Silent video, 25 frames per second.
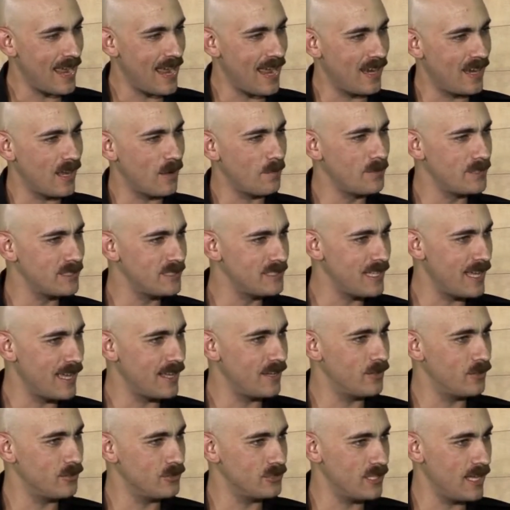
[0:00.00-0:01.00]
And up in San
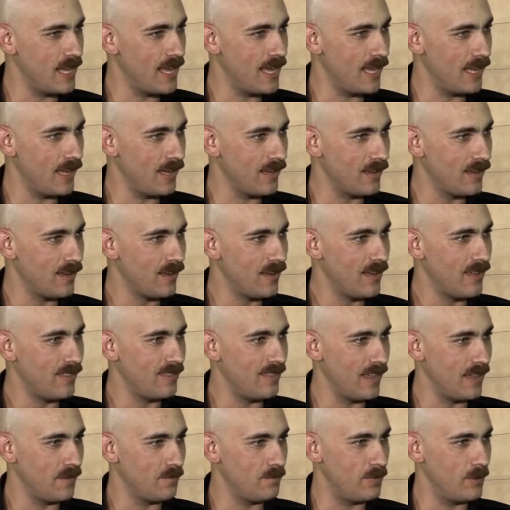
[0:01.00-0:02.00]
Jose,
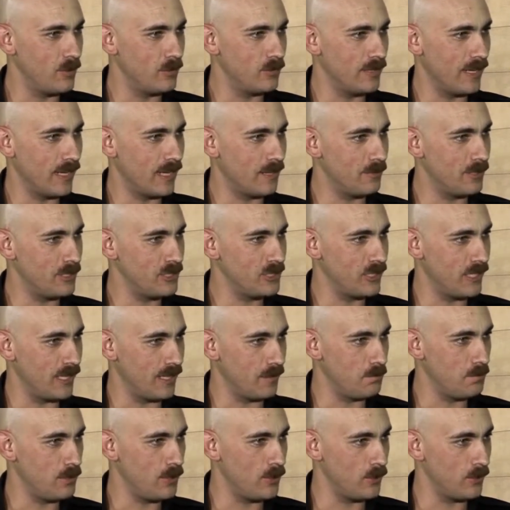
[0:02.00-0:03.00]
they built like a bunch of
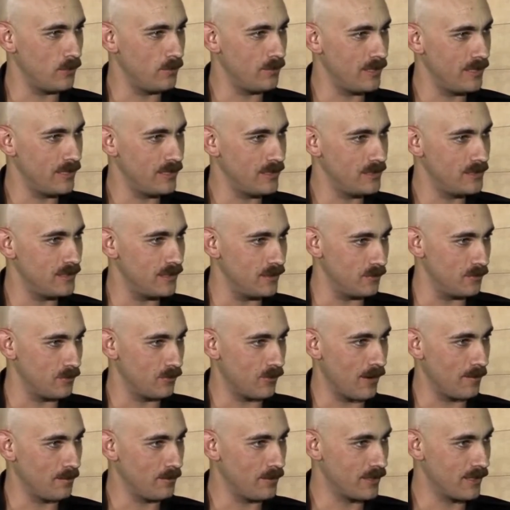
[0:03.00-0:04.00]
like pyramids and
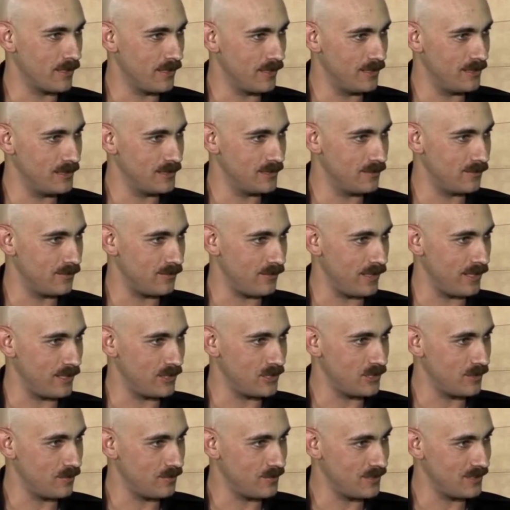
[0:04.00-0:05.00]
replicas of
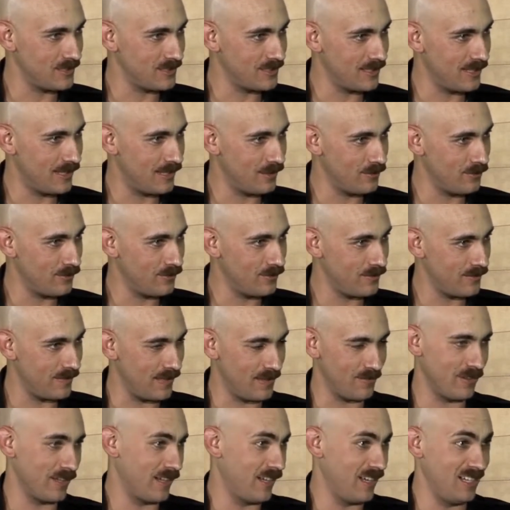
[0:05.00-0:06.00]
Egypt and stuff, and they
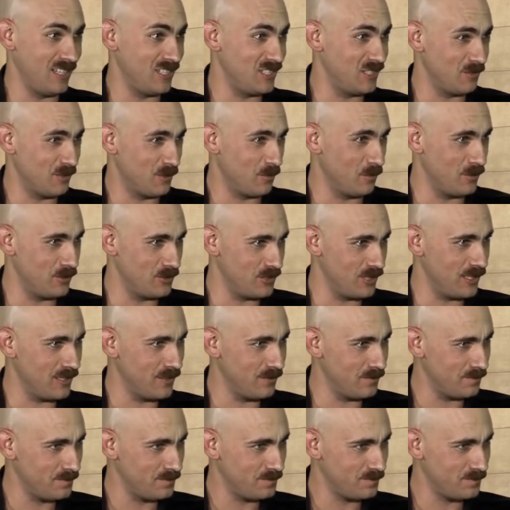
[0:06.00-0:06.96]
have like an Egypt museum.